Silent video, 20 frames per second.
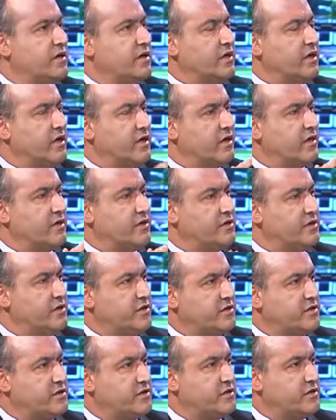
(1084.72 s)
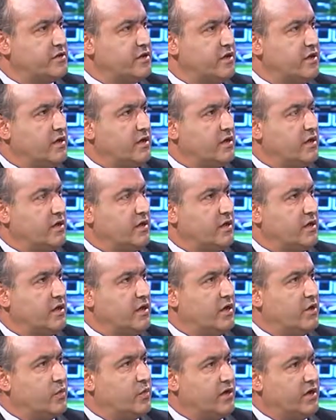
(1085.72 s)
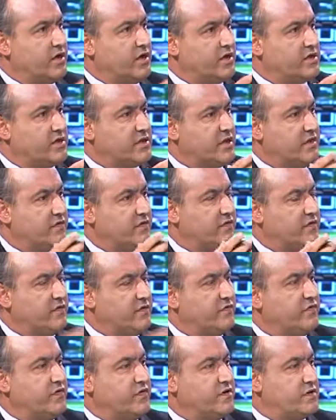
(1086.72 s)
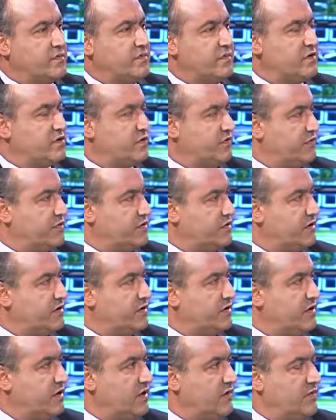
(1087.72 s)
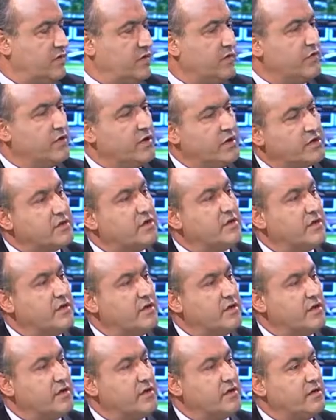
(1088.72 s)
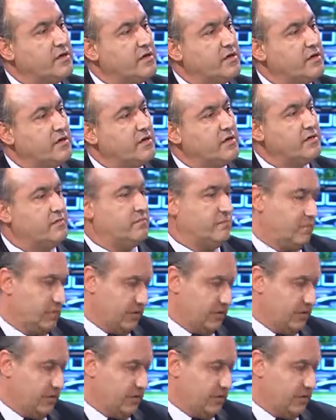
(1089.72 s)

encourages that one does have investments of a certain level, you could actually,